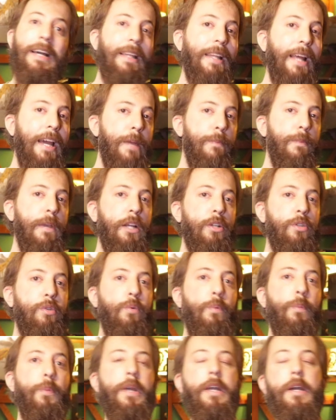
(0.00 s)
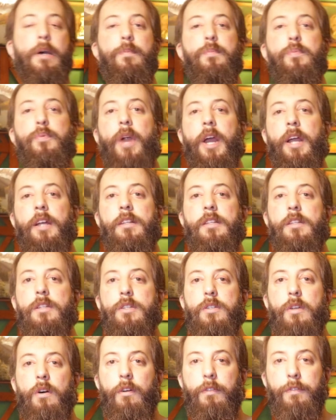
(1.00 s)
claiming to be a
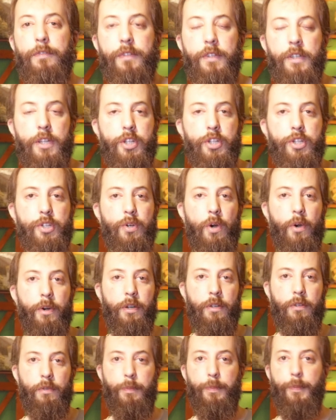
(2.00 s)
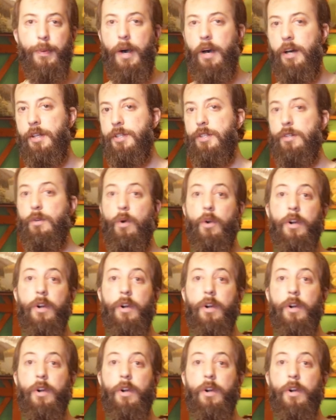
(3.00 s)
practice of the historical past